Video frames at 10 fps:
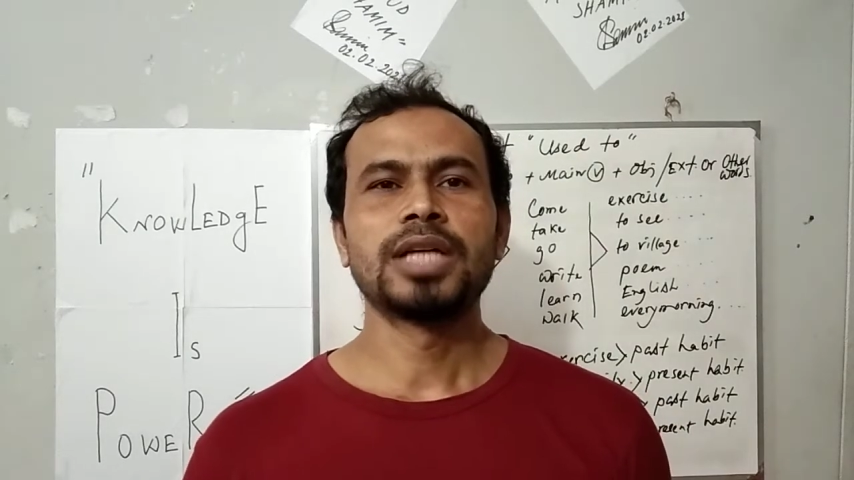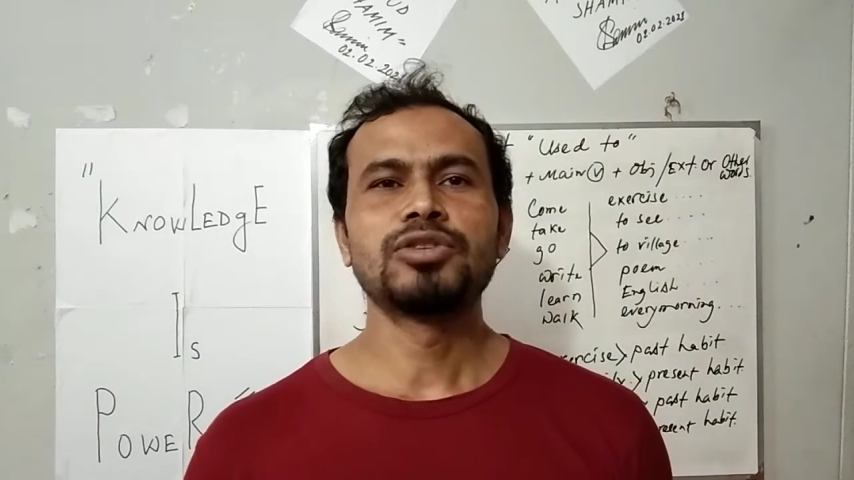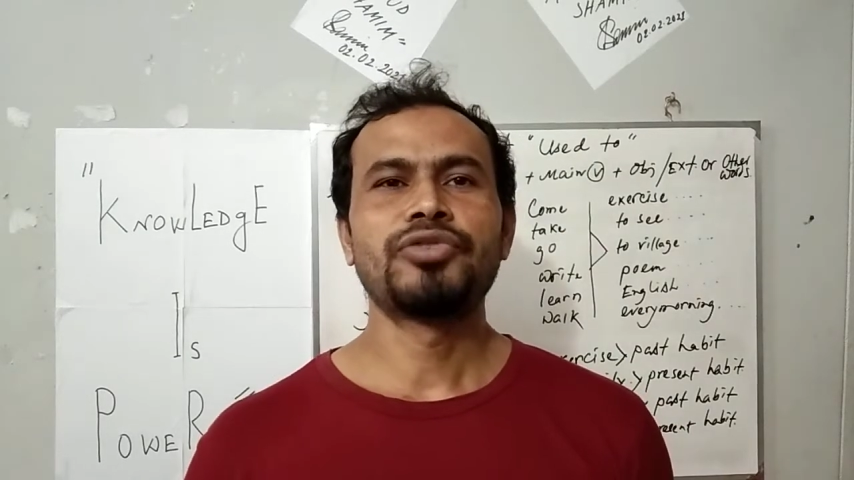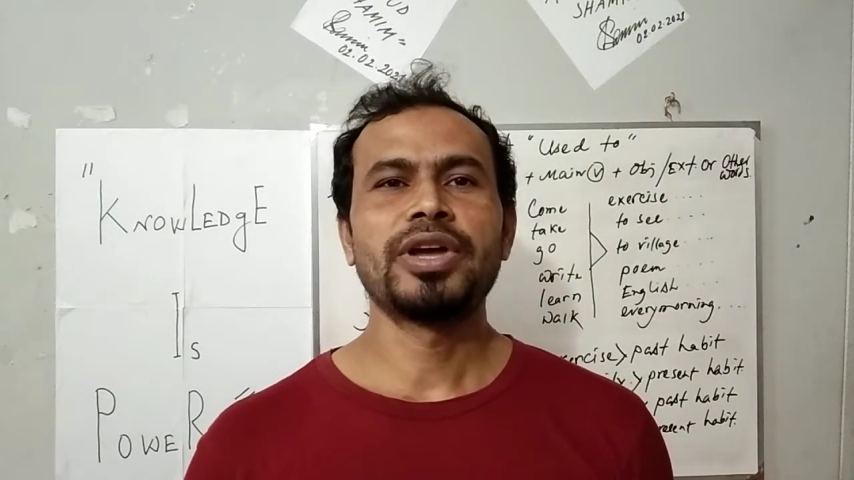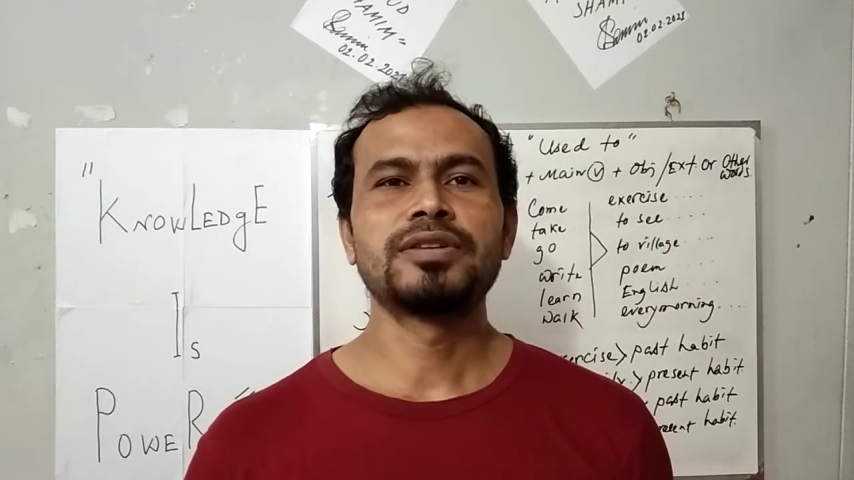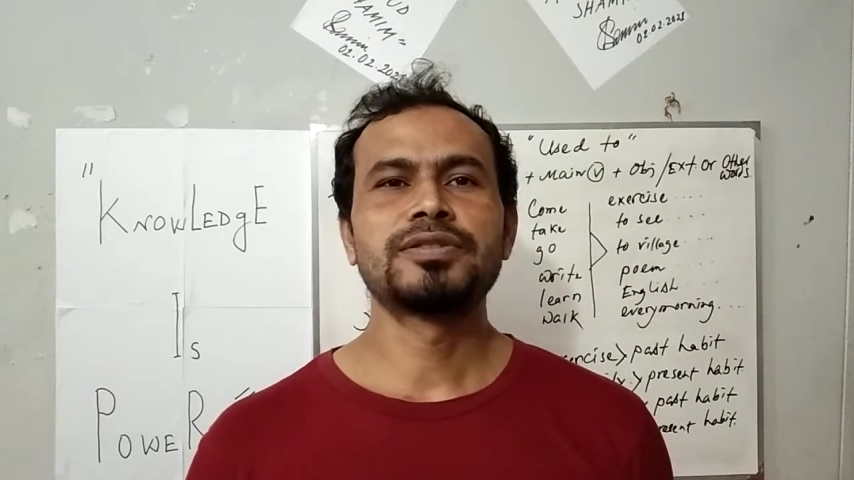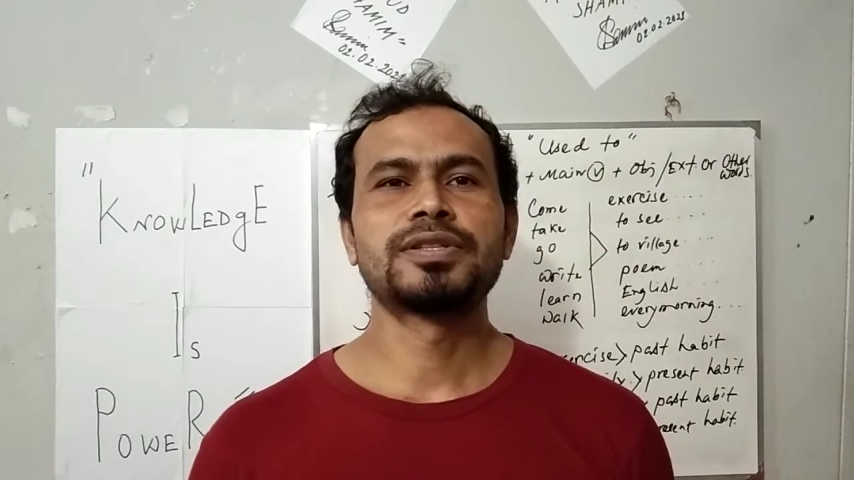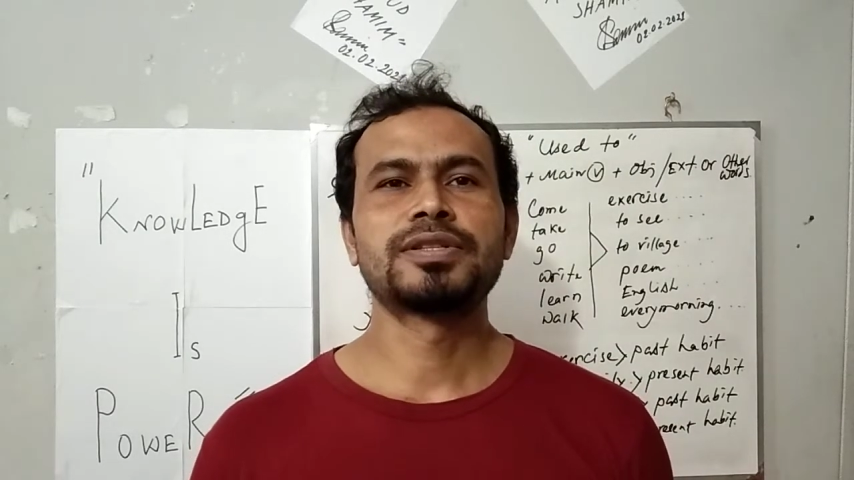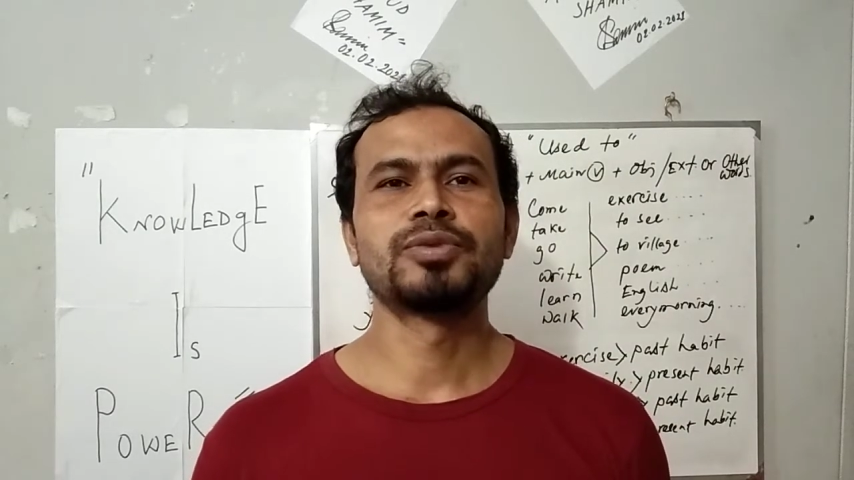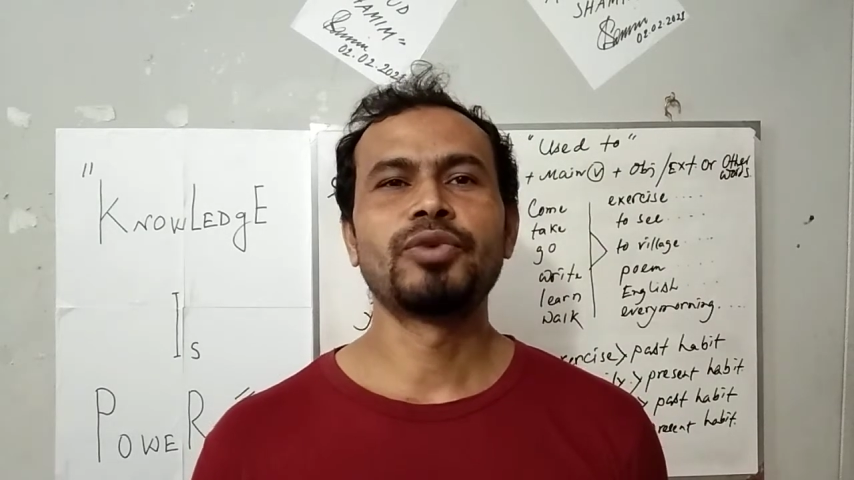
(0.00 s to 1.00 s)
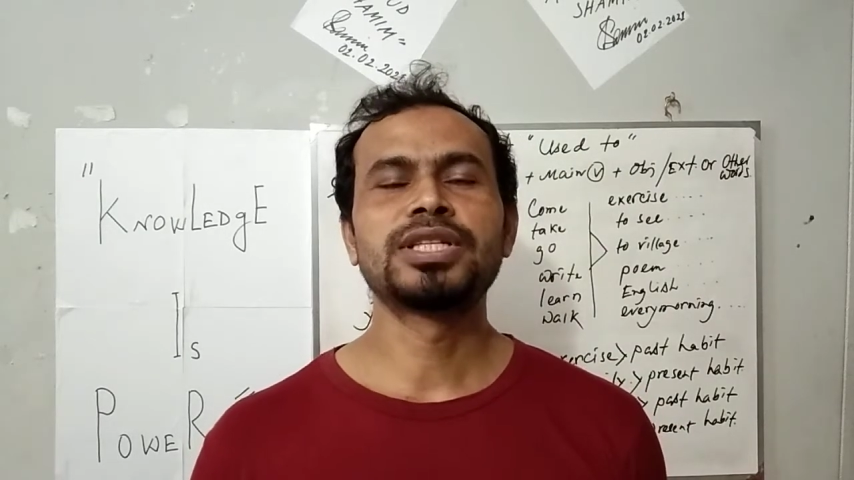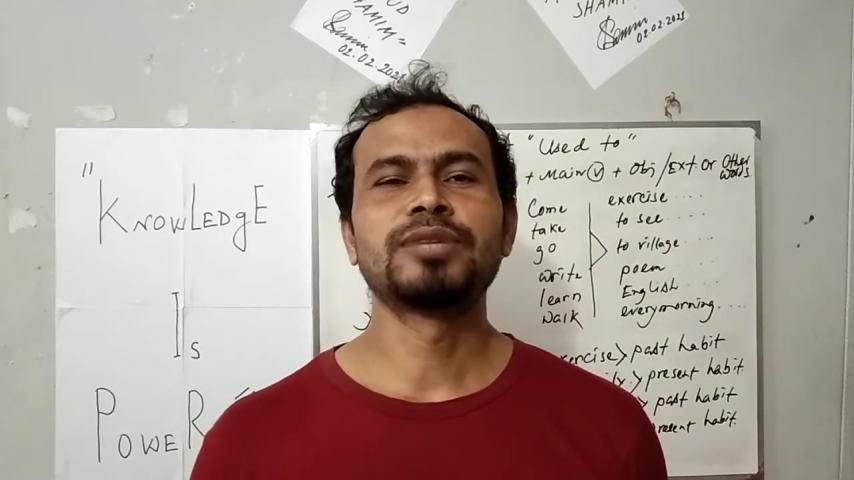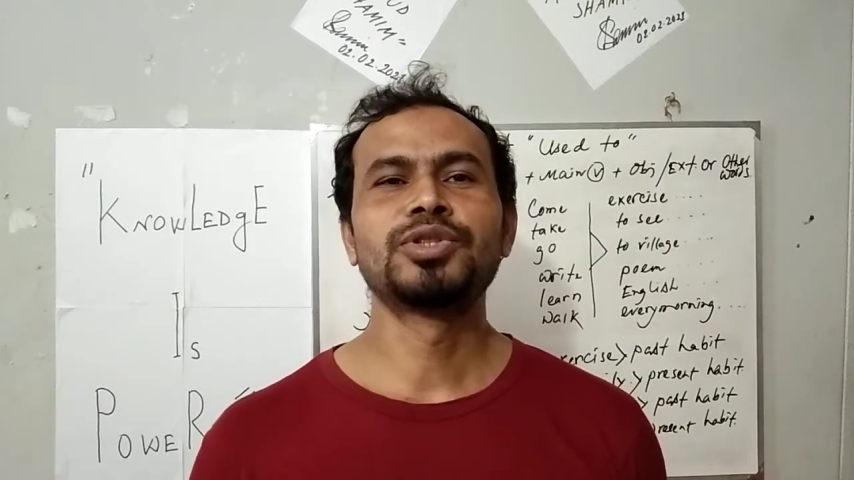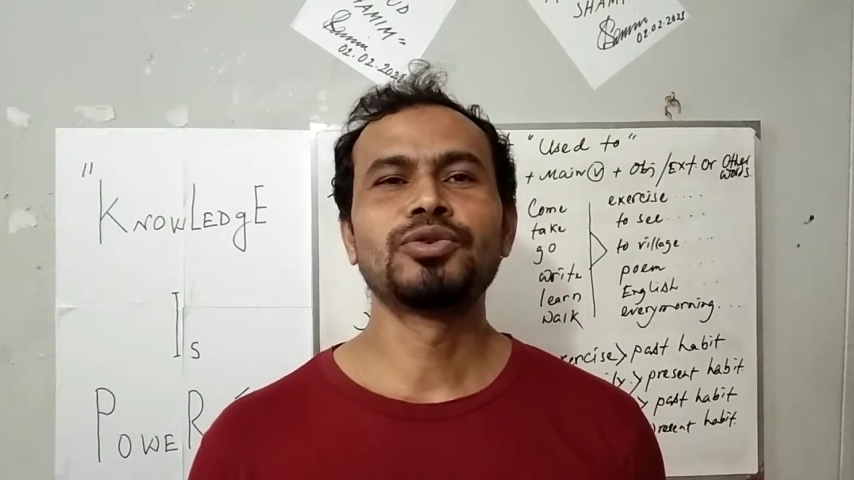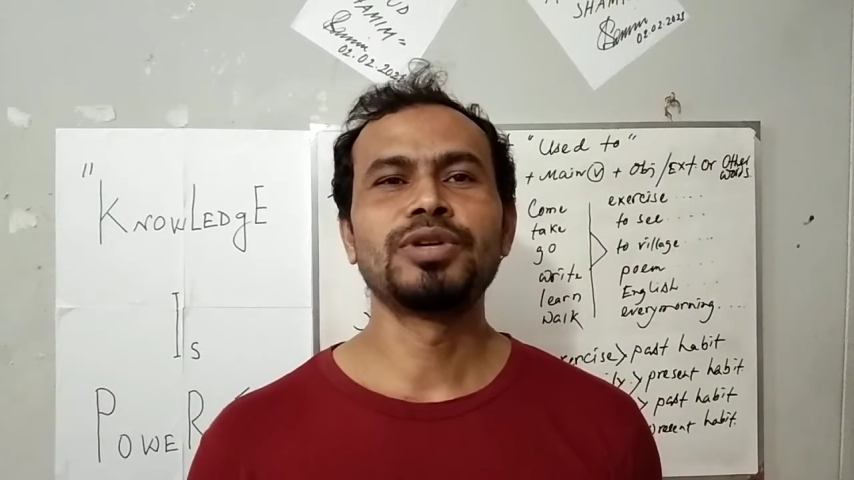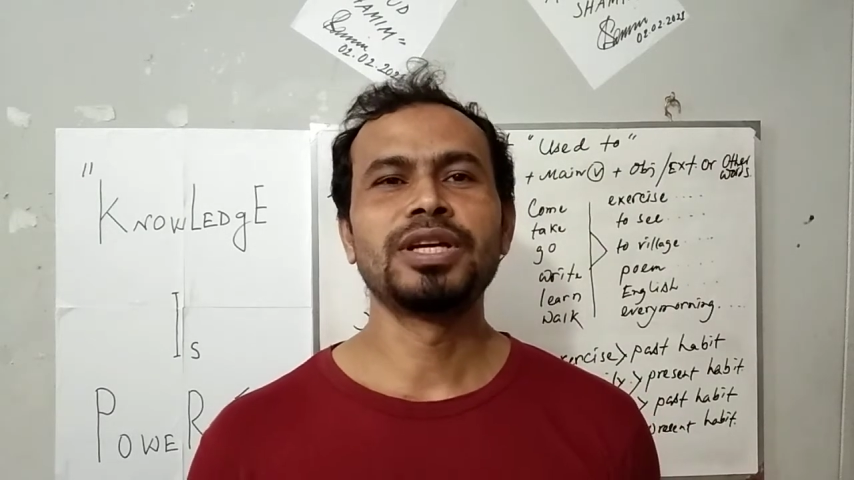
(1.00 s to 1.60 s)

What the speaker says: Hello friends, welcome to